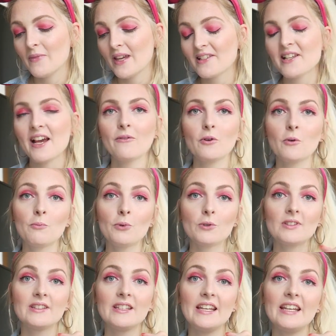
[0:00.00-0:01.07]
yes, I will
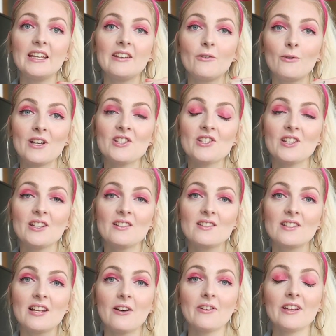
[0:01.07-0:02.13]
put the
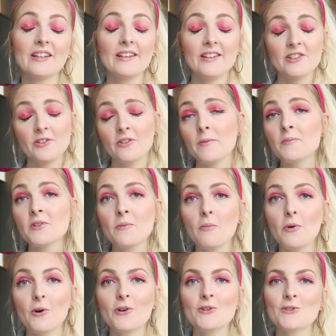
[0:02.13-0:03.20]
questions down in the description
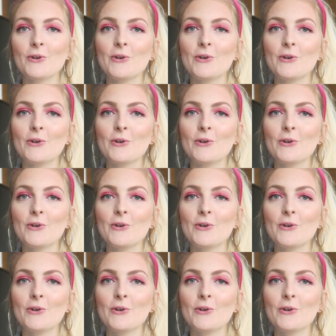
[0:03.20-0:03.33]
box